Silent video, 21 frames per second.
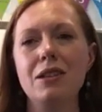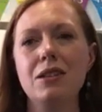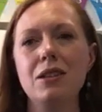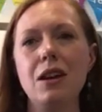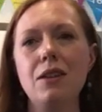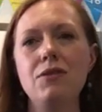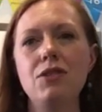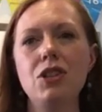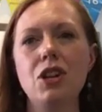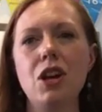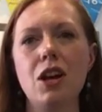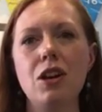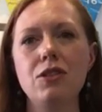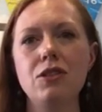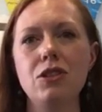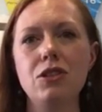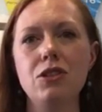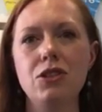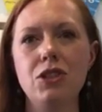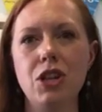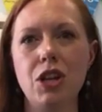So I've
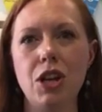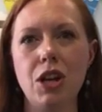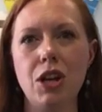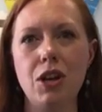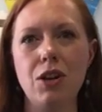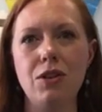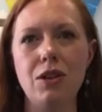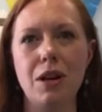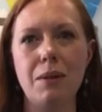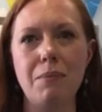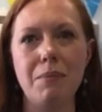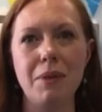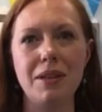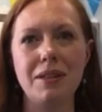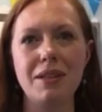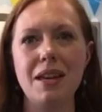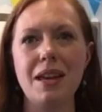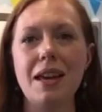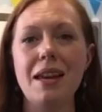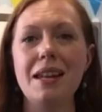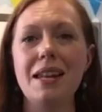chosen 2 numbers.
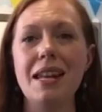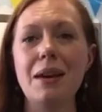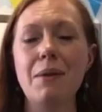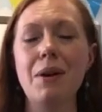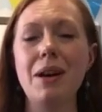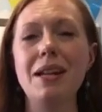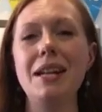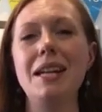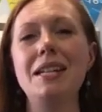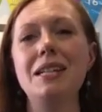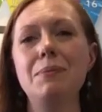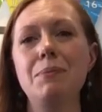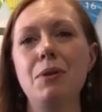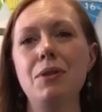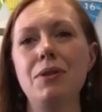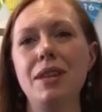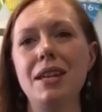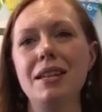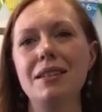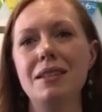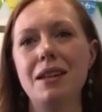Now I need to
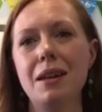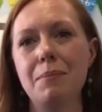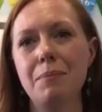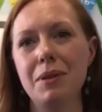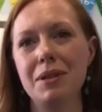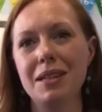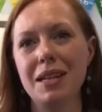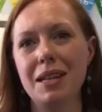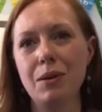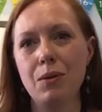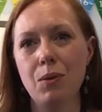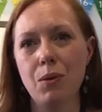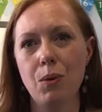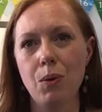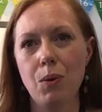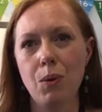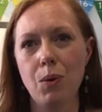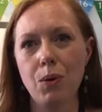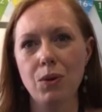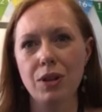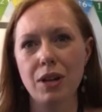put these numbers in
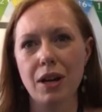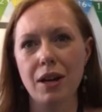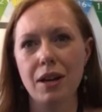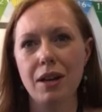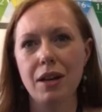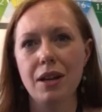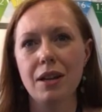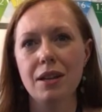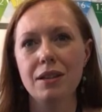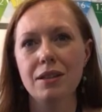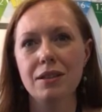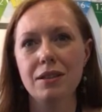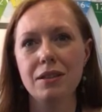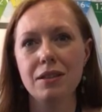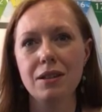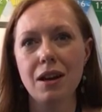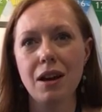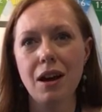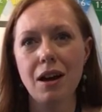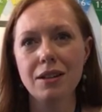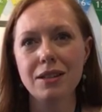order,
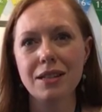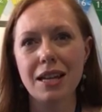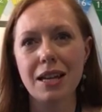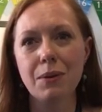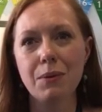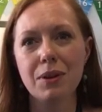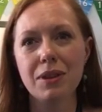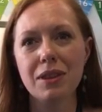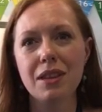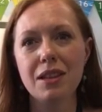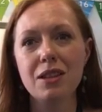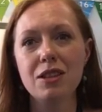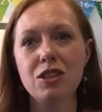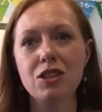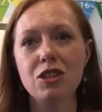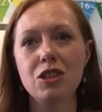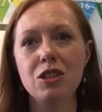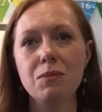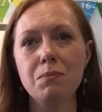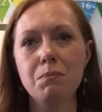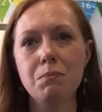starting with the
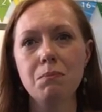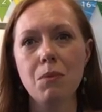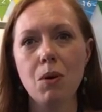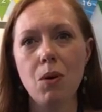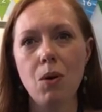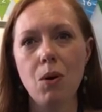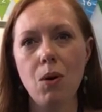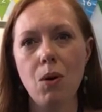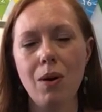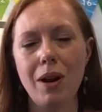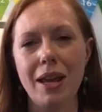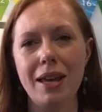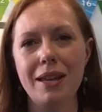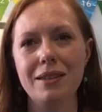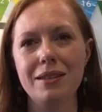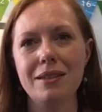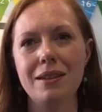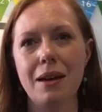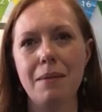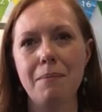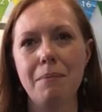
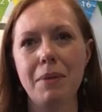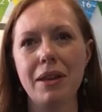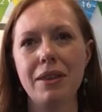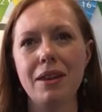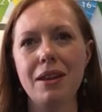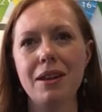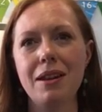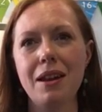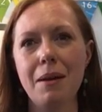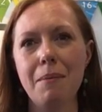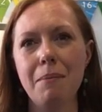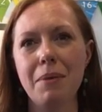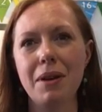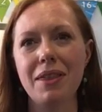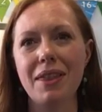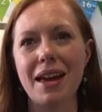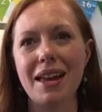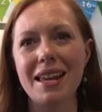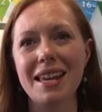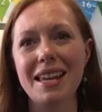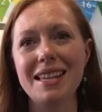smallest number, the number
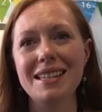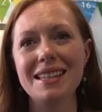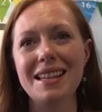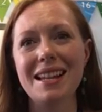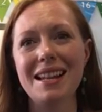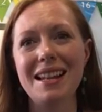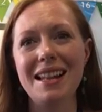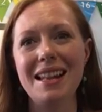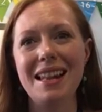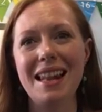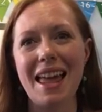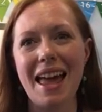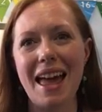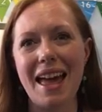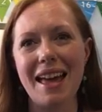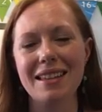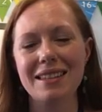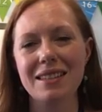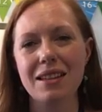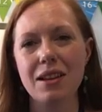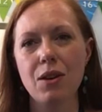that is
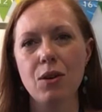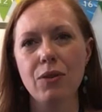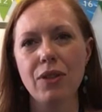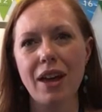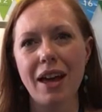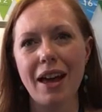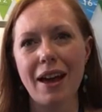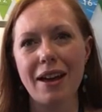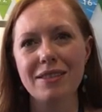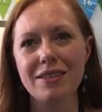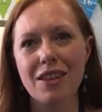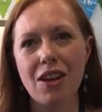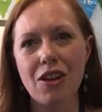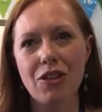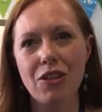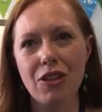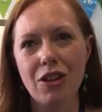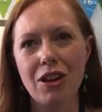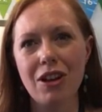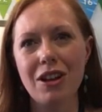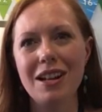less, that has
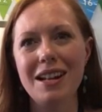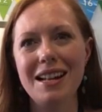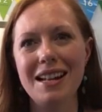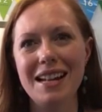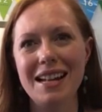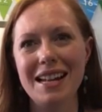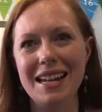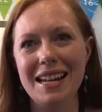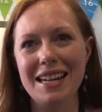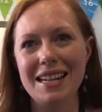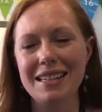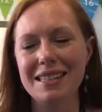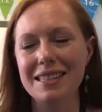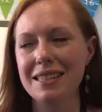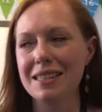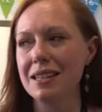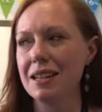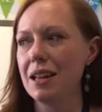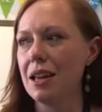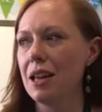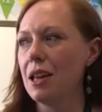the
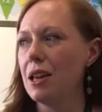least.